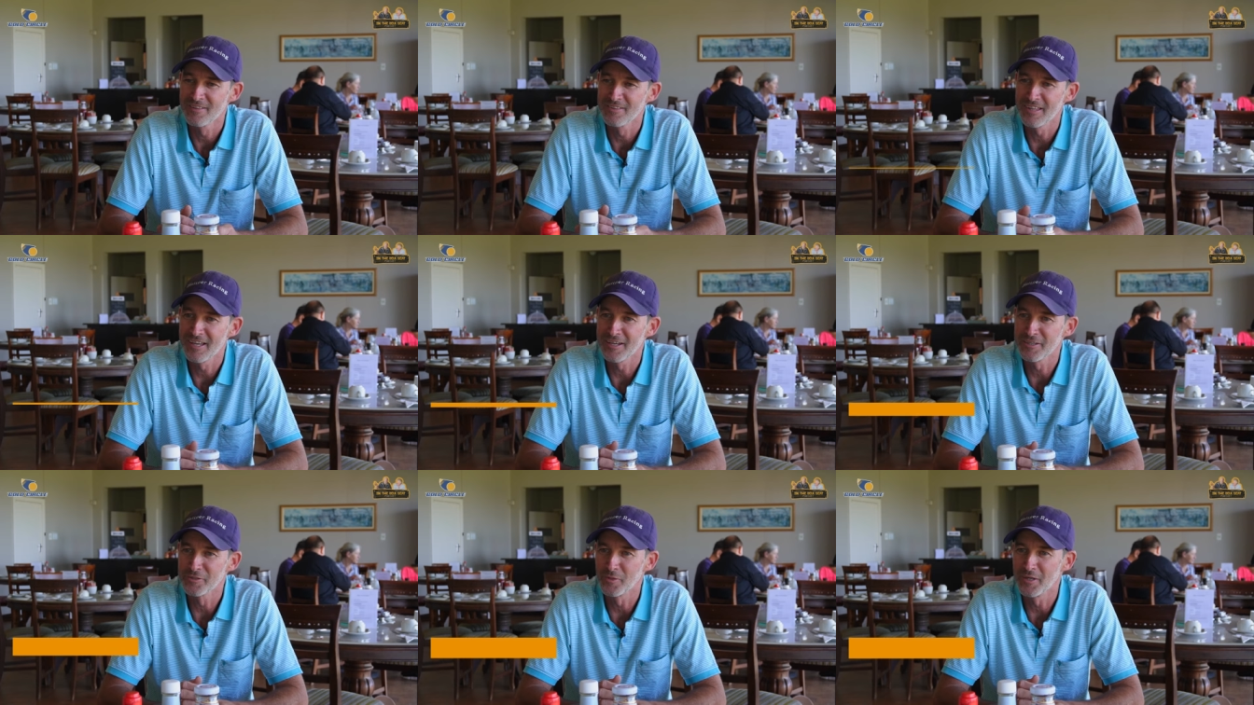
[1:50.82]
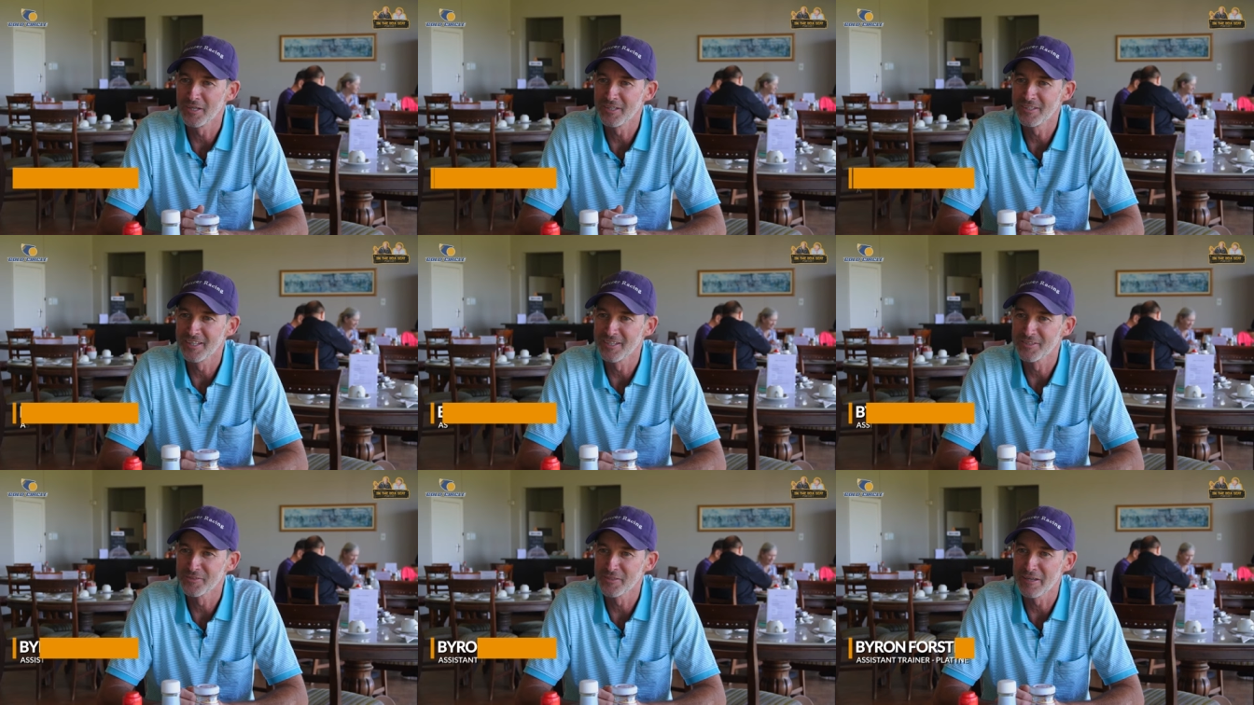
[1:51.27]
Thanks, Ryan.
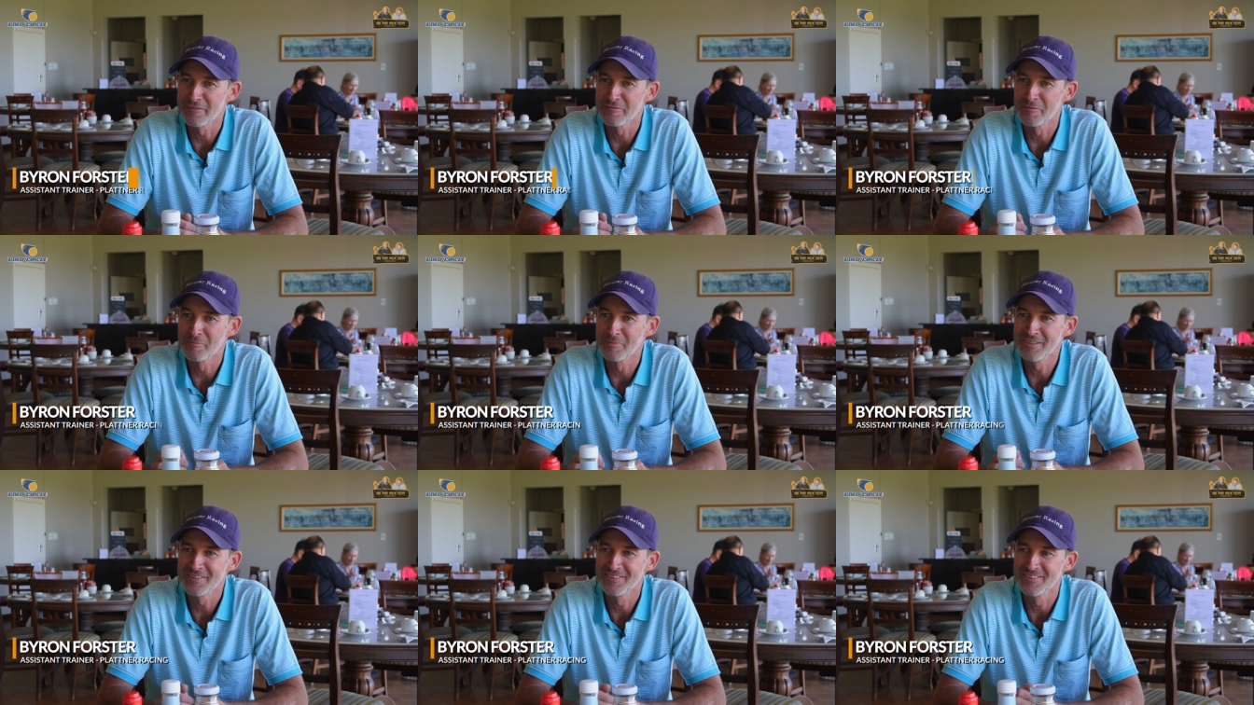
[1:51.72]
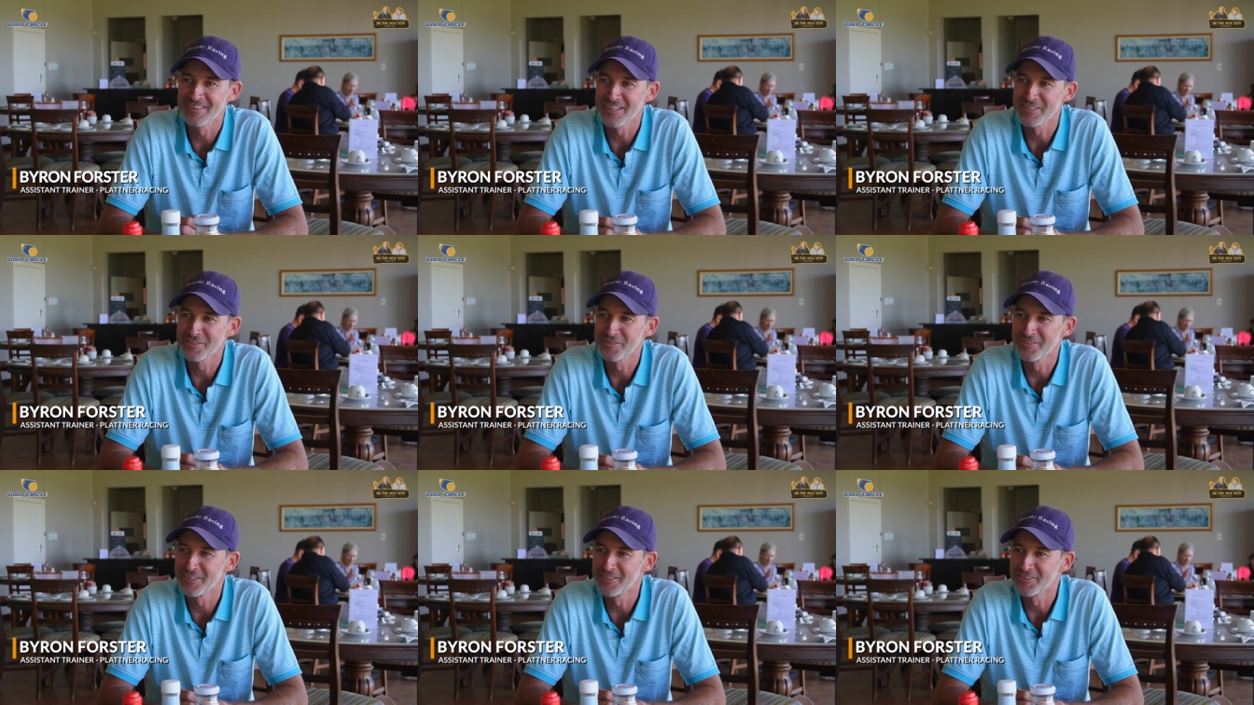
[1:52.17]
Thanks for having me.
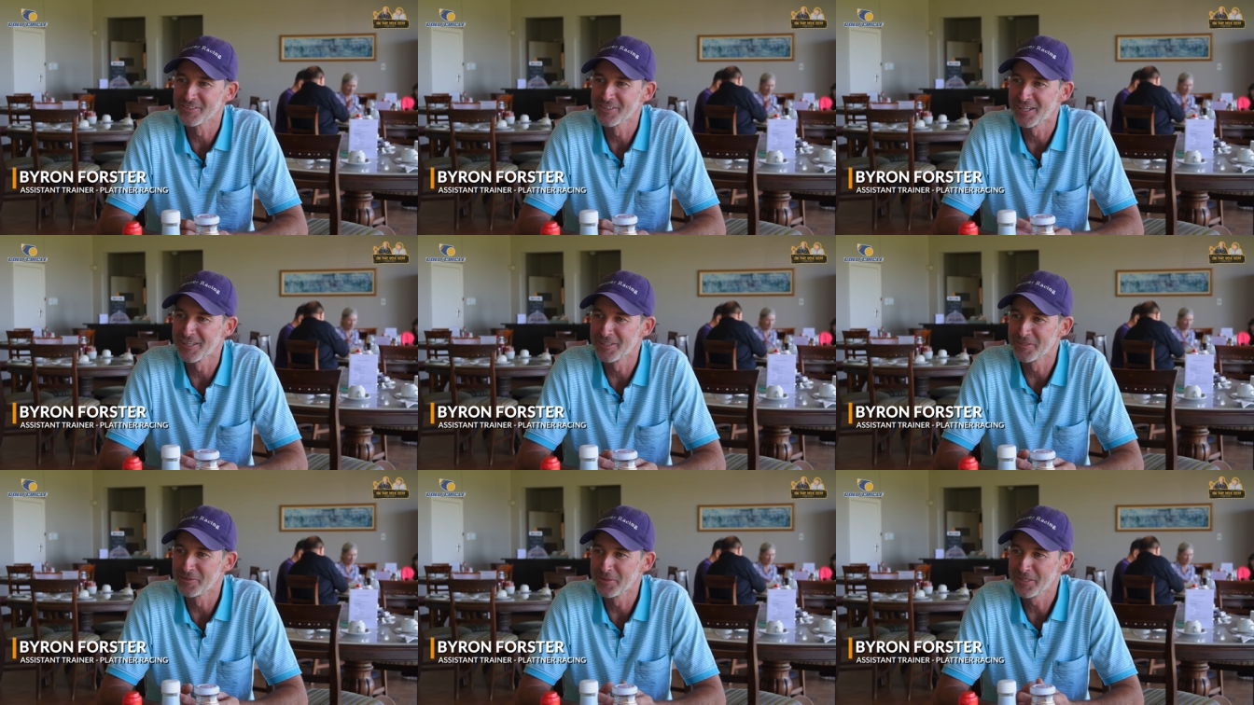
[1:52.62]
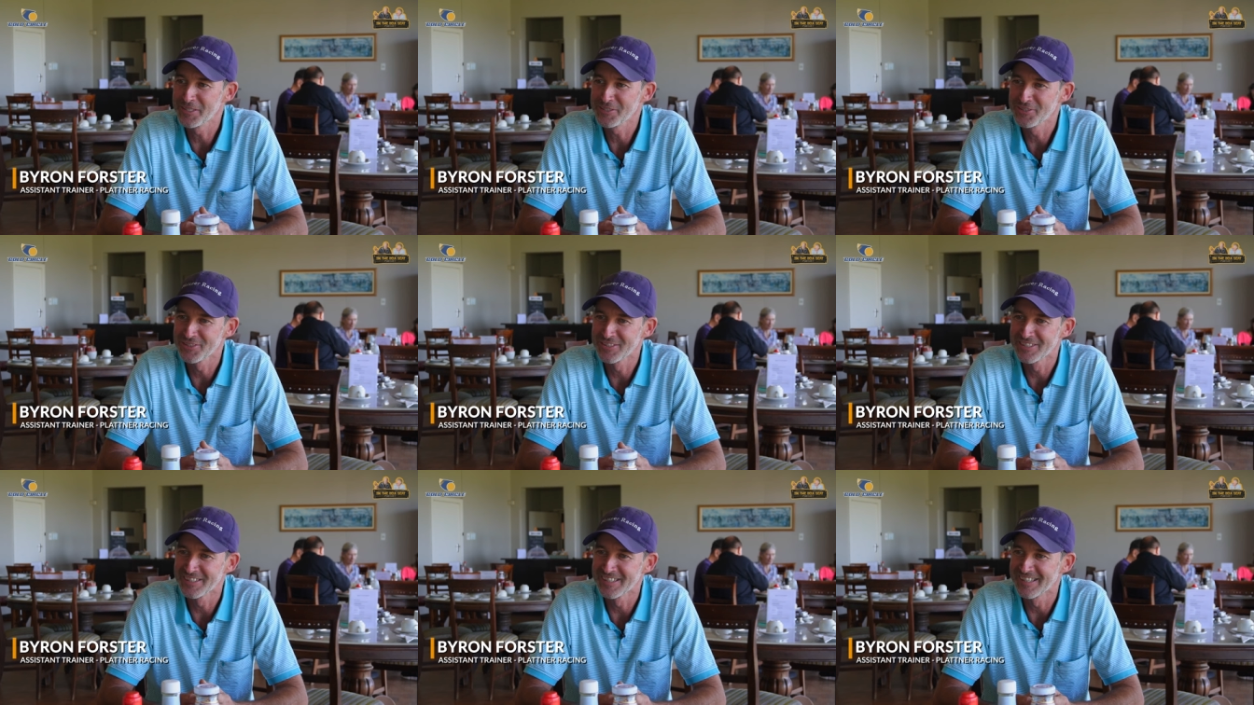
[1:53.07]
Thanks for those kind
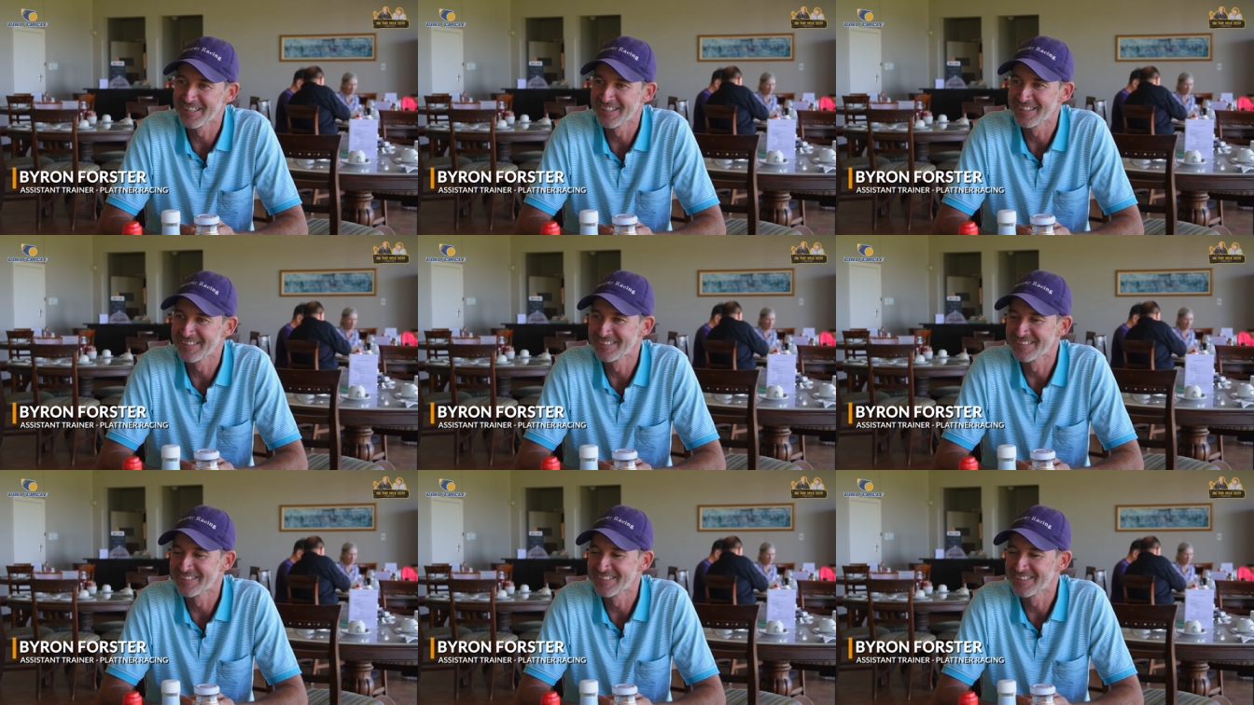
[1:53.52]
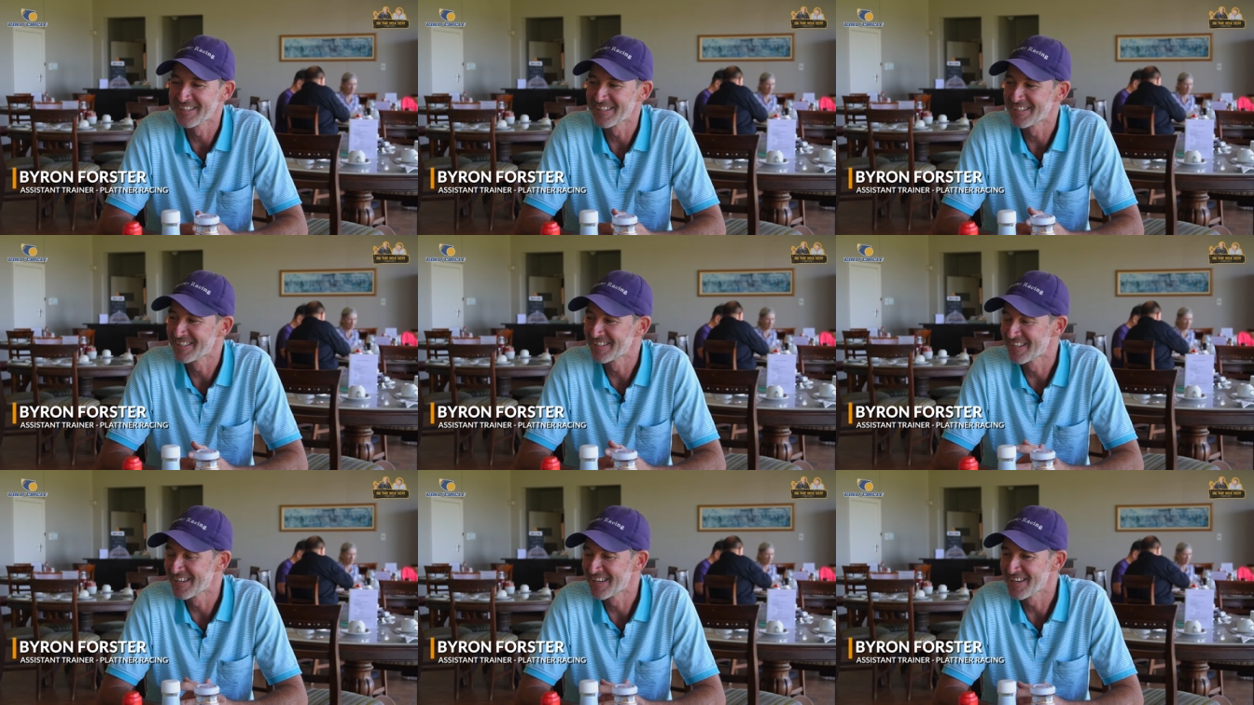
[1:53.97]
words. Absolute pleasure.